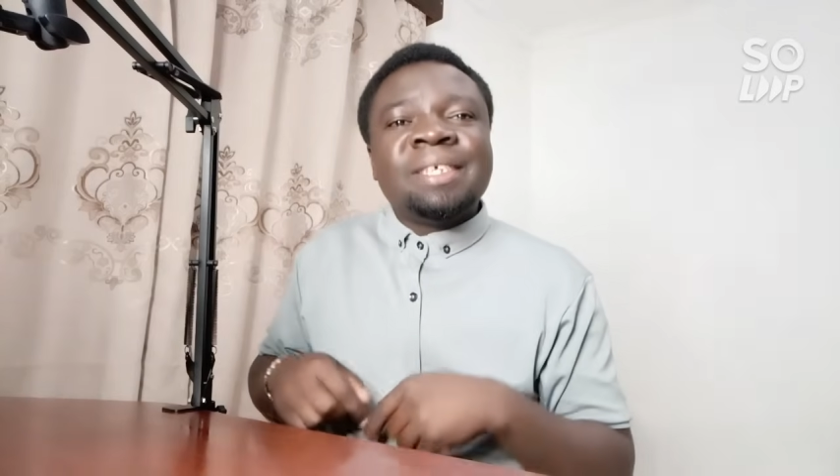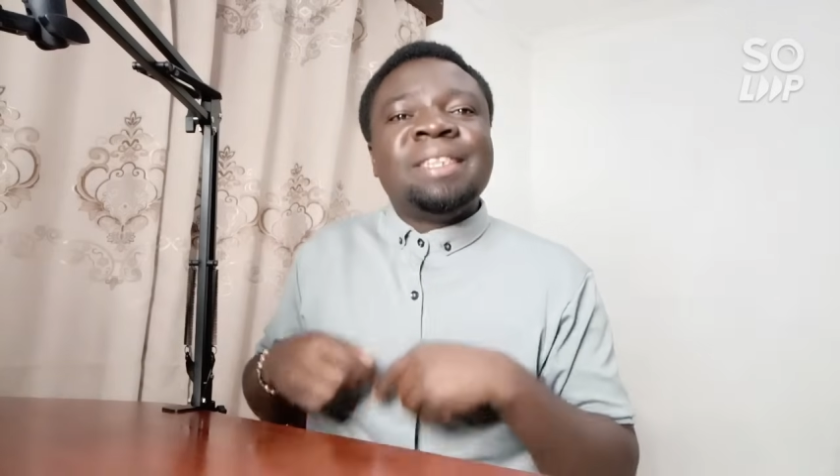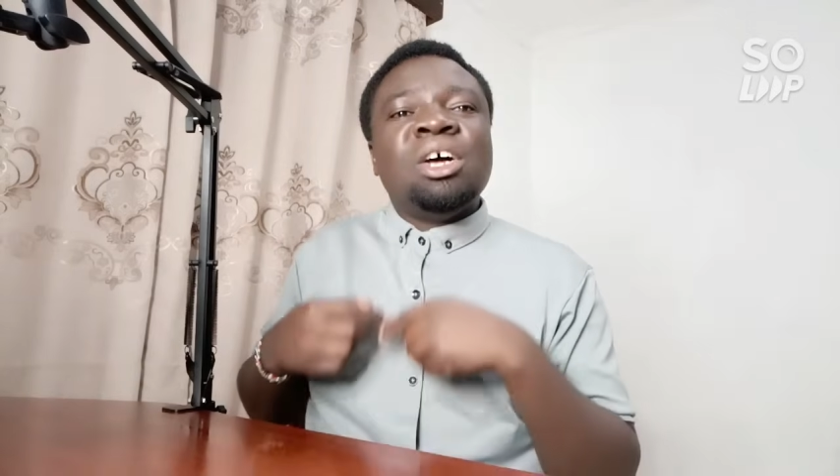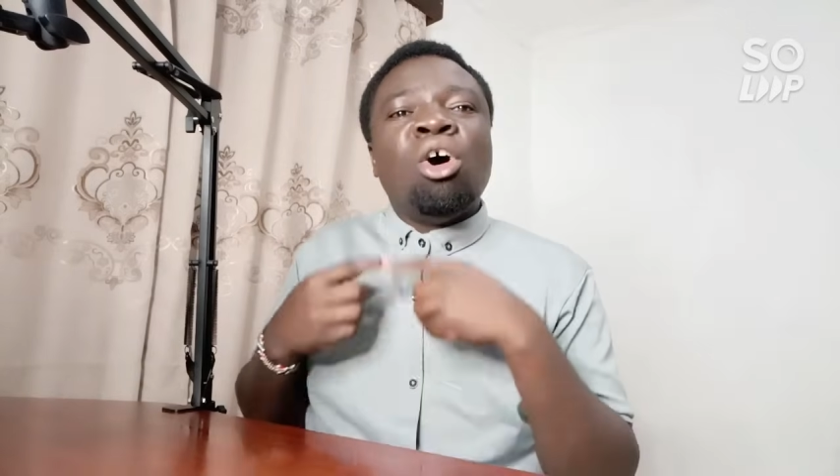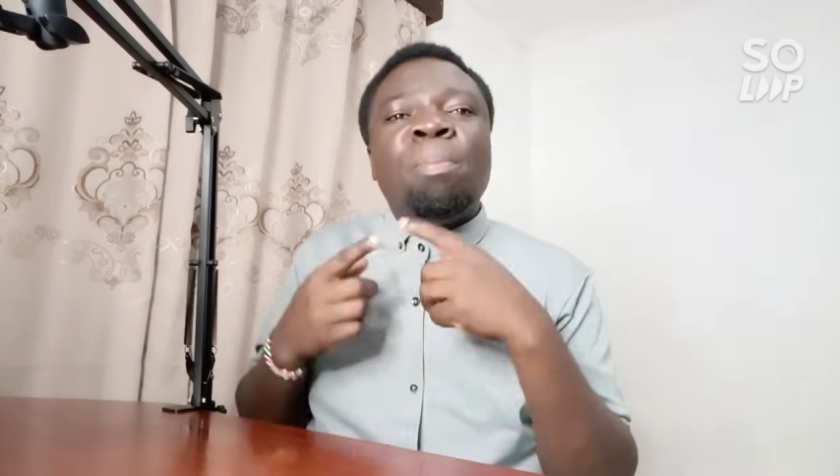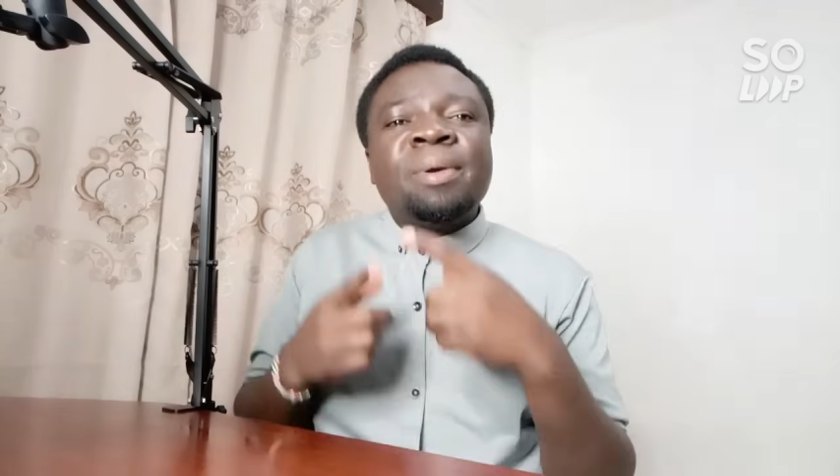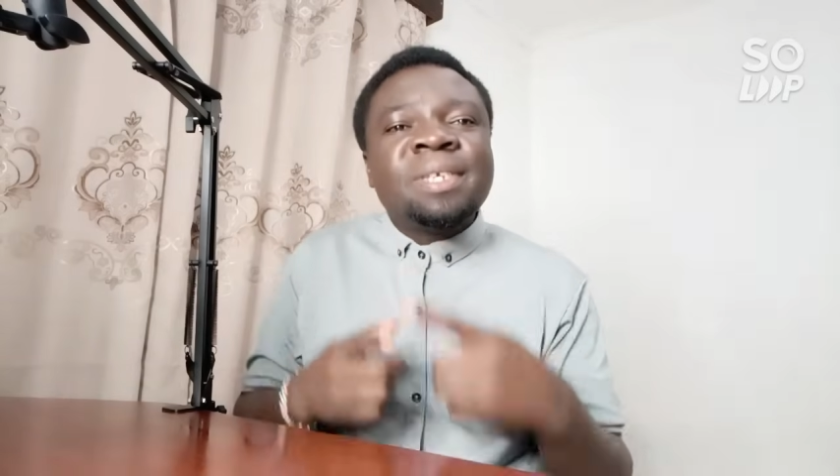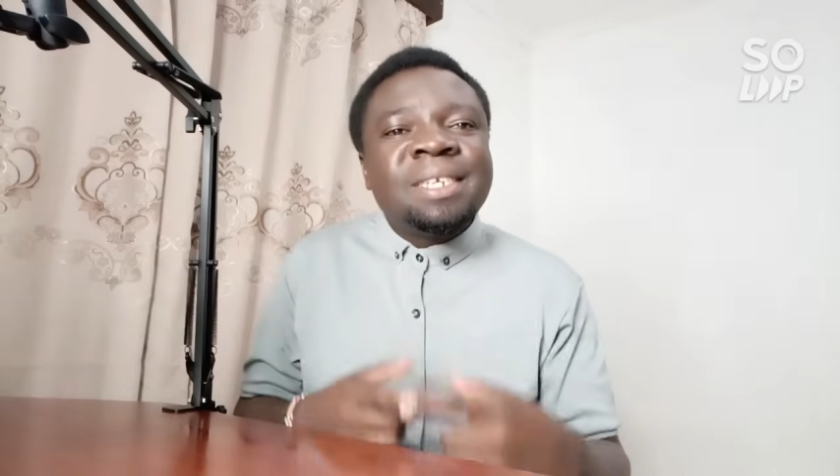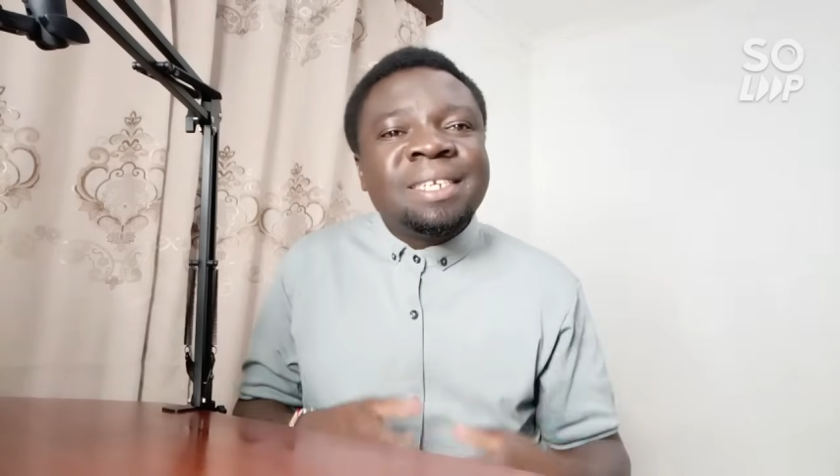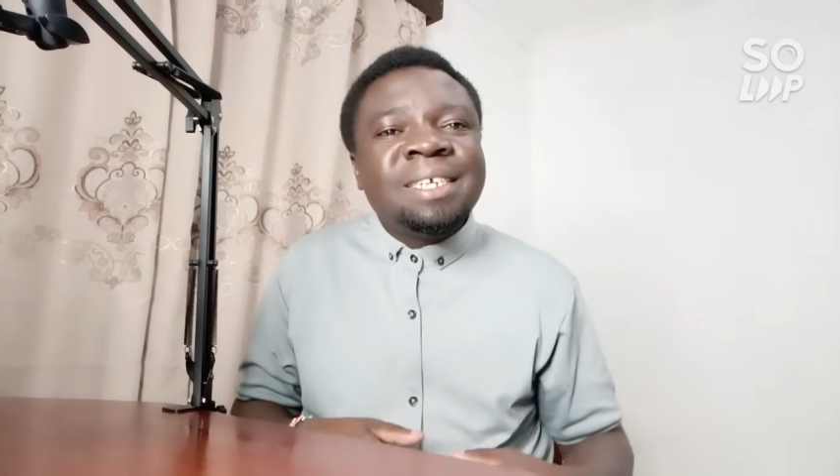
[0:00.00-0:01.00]
the
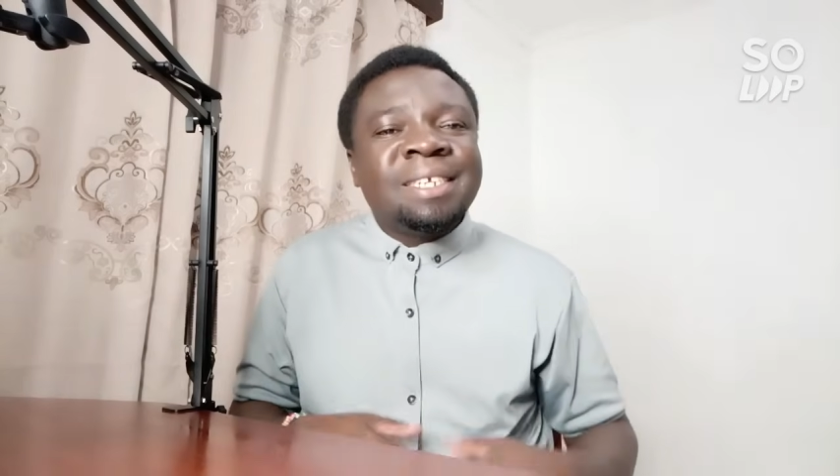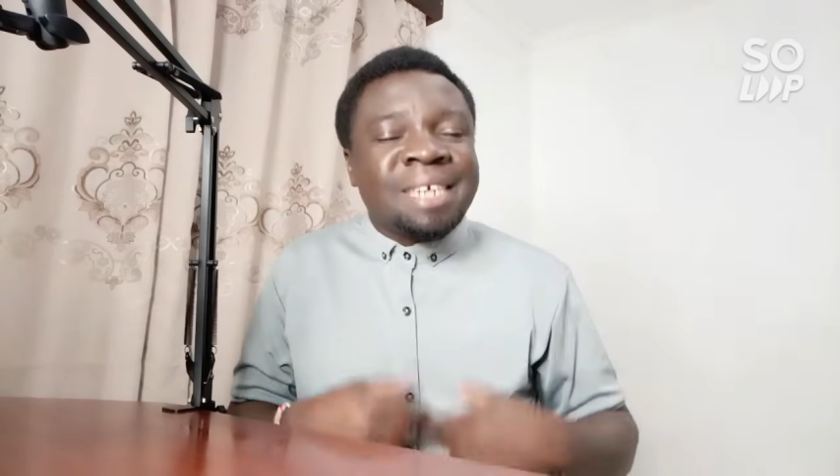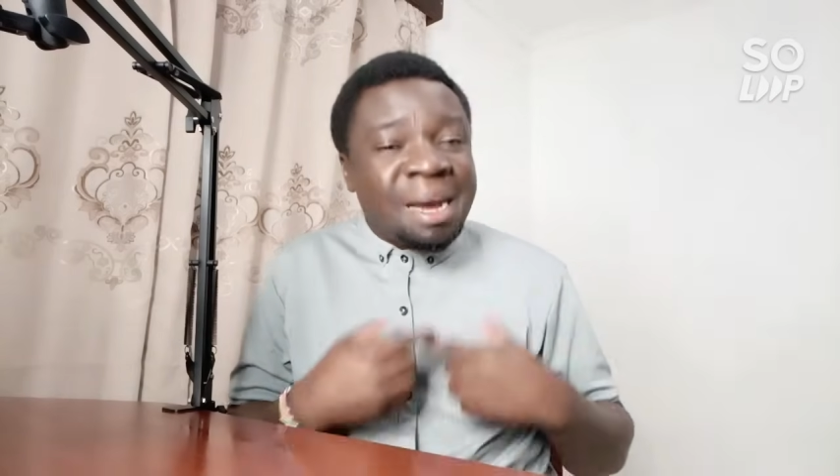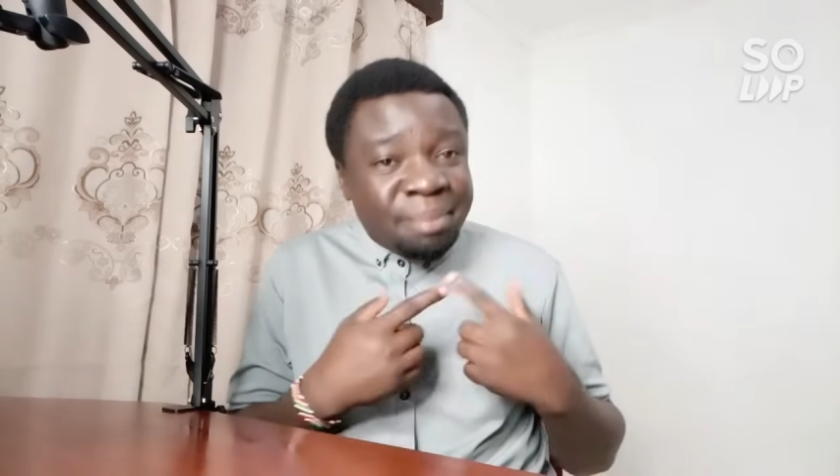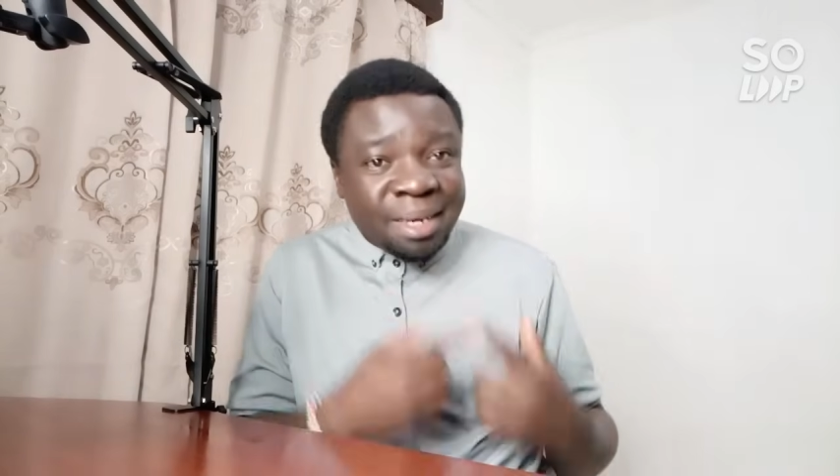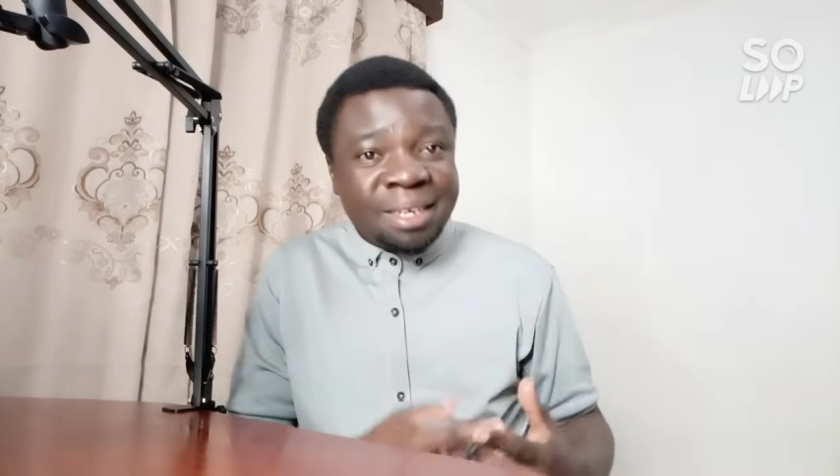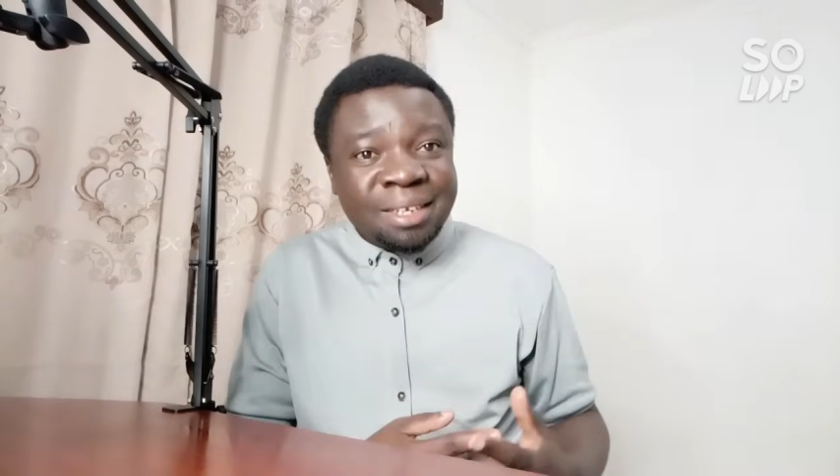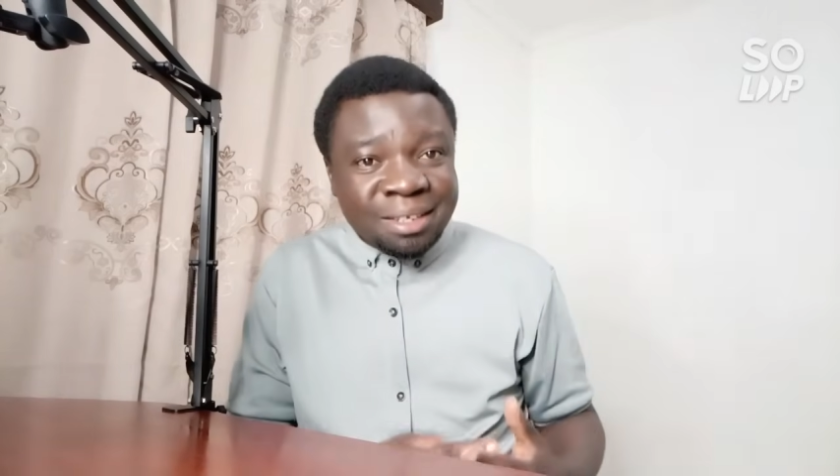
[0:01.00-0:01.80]
opposite is happening.